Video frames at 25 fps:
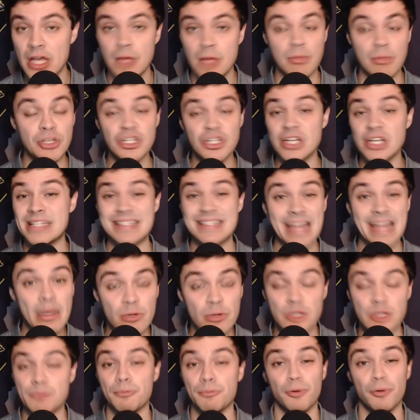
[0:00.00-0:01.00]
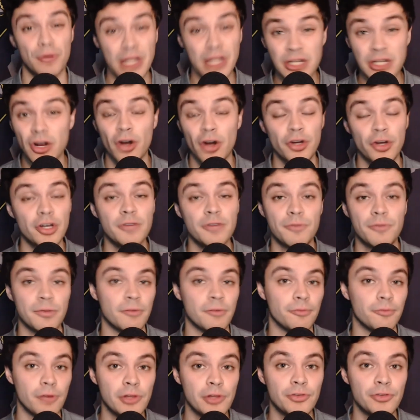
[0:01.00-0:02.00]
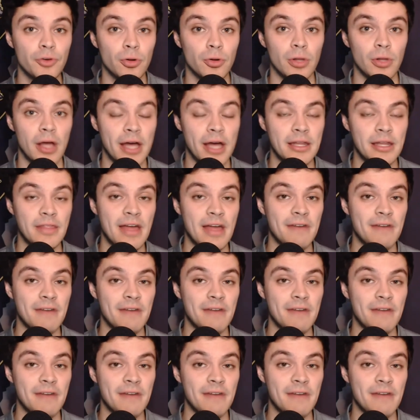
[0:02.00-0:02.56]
Michigan State was pretty darn good from the free throw line in